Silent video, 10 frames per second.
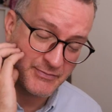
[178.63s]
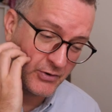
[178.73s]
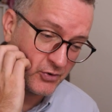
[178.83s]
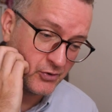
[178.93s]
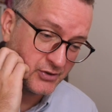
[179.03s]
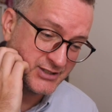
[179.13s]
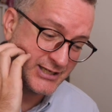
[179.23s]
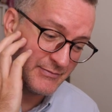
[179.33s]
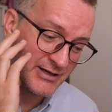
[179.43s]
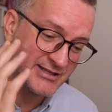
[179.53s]
mode on
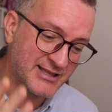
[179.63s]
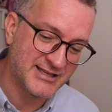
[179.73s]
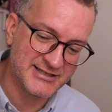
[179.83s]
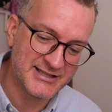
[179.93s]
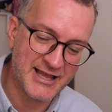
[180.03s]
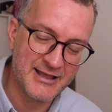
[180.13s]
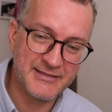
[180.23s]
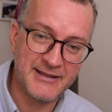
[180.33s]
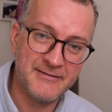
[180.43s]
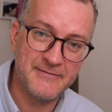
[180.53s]
Tmux and things like that,
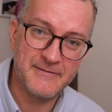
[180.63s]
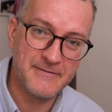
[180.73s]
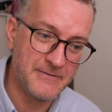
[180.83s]
then